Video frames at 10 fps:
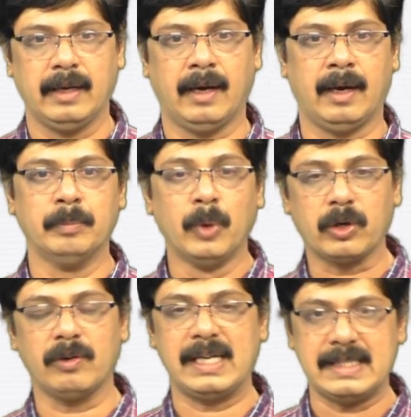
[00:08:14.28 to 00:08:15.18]

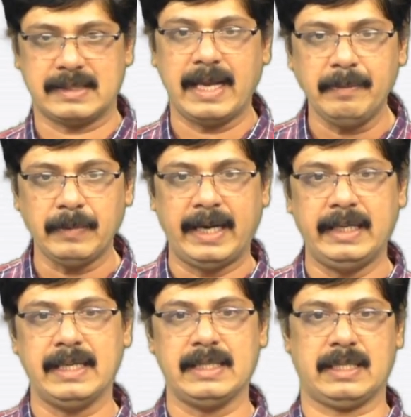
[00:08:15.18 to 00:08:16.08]
more or less same
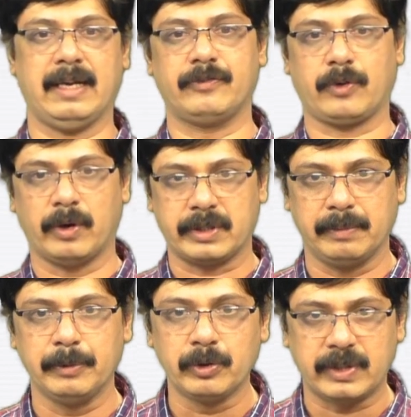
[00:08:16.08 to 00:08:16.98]
ideas have
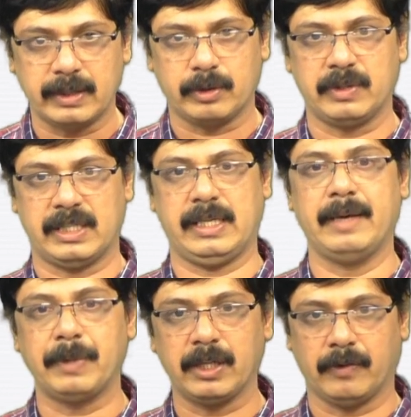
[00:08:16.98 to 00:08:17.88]
contributed to the
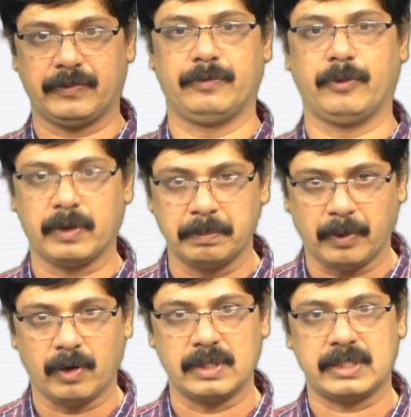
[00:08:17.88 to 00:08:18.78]
shaping of the foreign
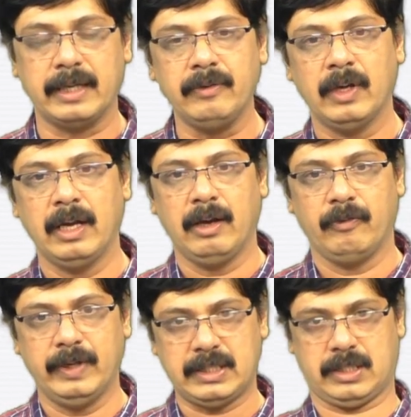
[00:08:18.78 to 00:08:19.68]
policy,
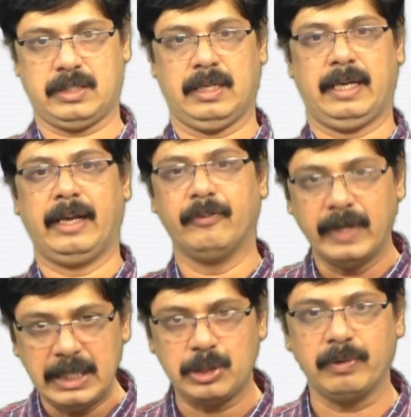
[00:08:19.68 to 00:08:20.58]
which
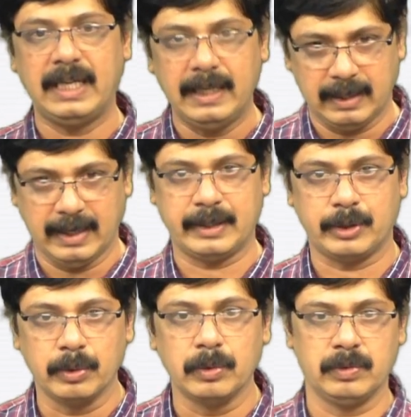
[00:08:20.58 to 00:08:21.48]
eventually
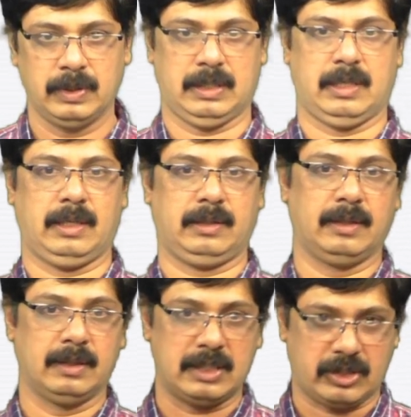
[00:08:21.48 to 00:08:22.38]
led to
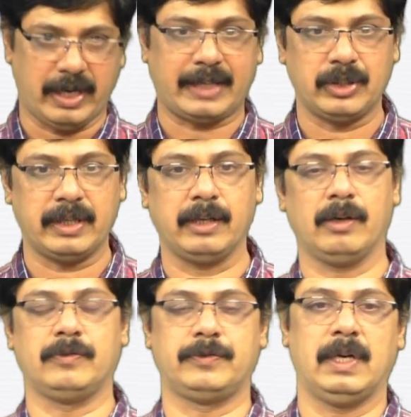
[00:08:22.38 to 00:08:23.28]
the structuring
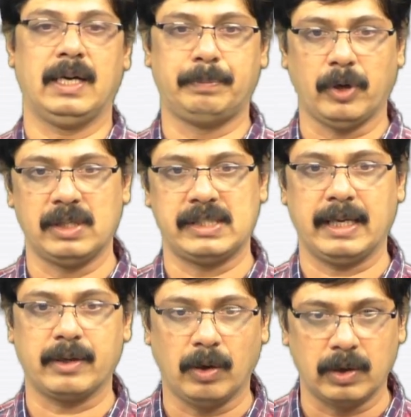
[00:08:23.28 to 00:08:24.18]
of a
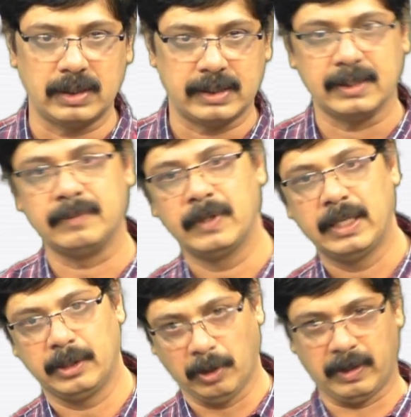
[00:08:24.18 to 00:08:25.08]
policy called
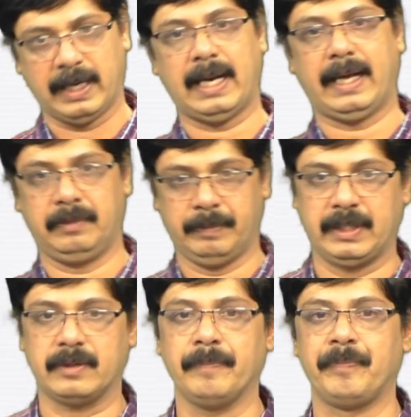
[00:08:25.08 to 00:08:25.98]

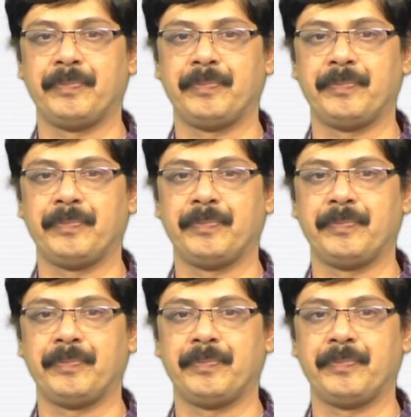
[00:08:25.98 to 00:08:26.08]
non-alignment.